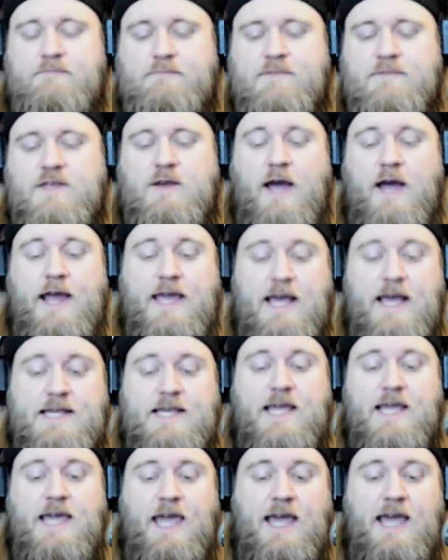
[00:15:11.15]
so i
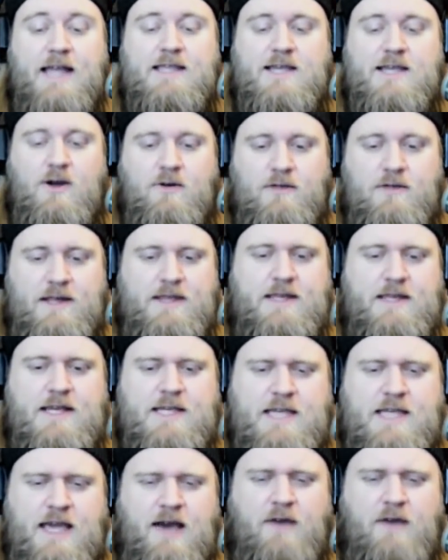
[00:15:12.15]
guess i can't totally
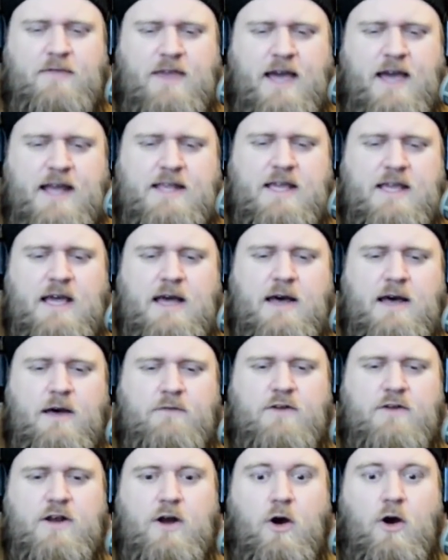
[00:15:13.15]
discount the idea
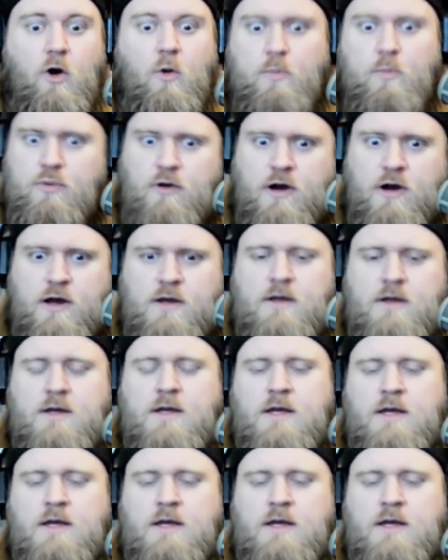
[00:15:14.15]
of an oprah